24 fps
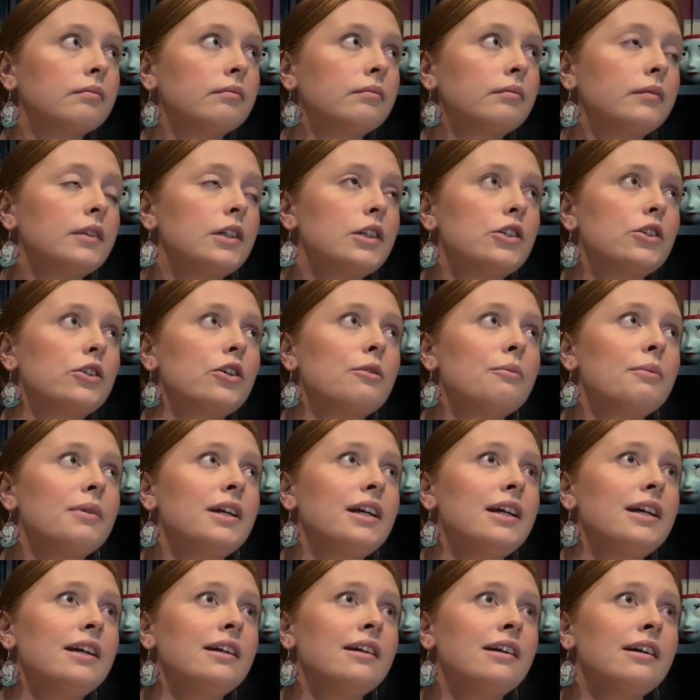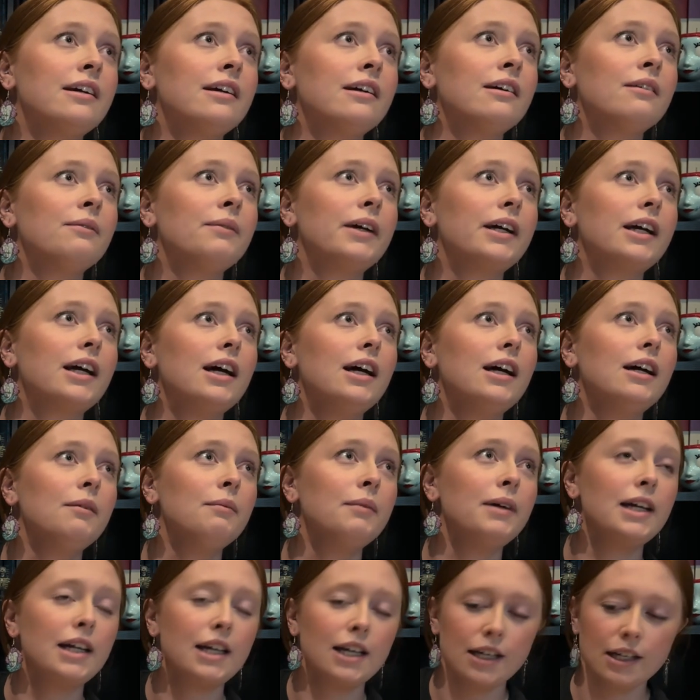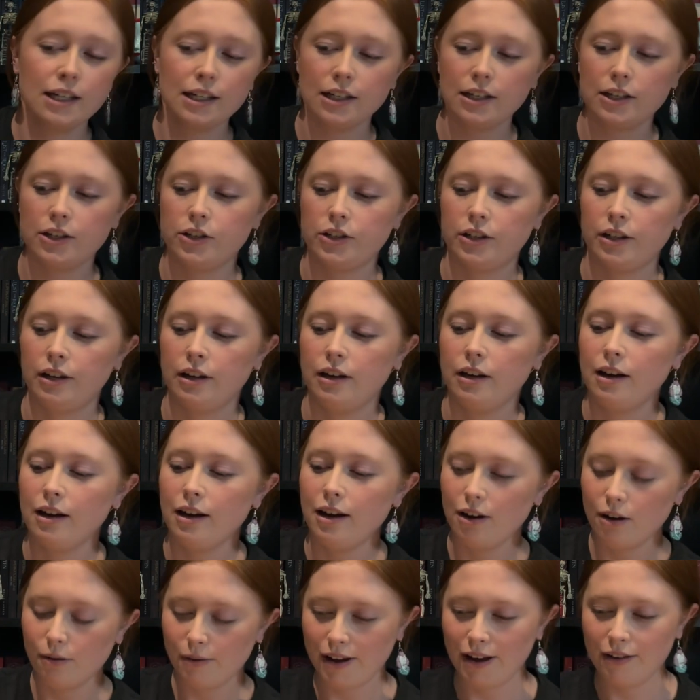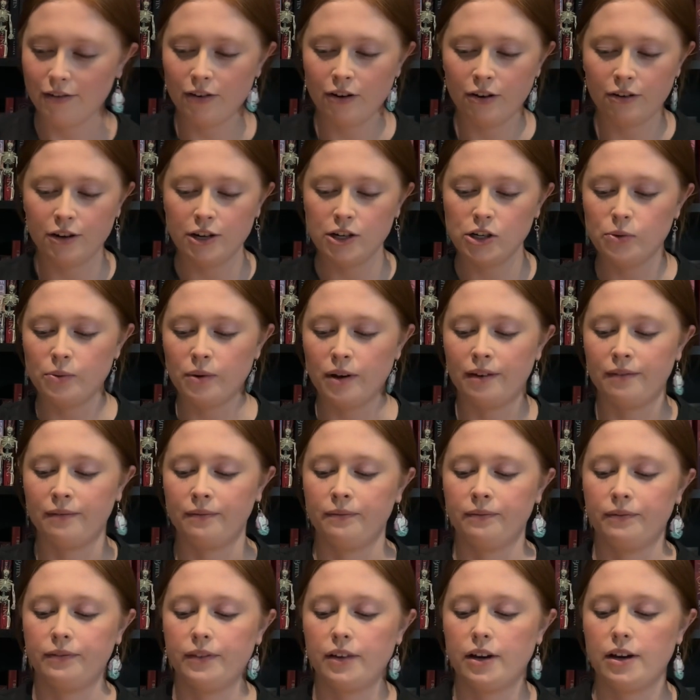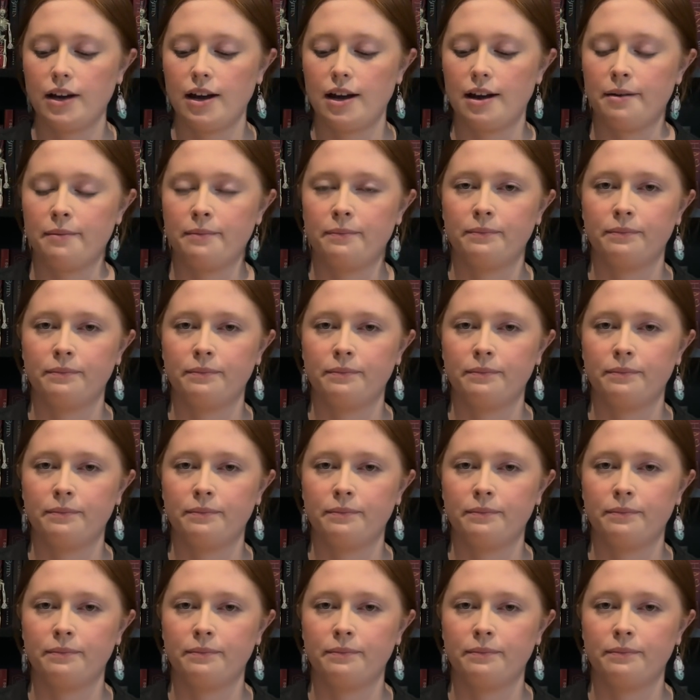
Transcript: There's so many in here. I'm like, oh my gosh. Oh, we have an orange one. Okay.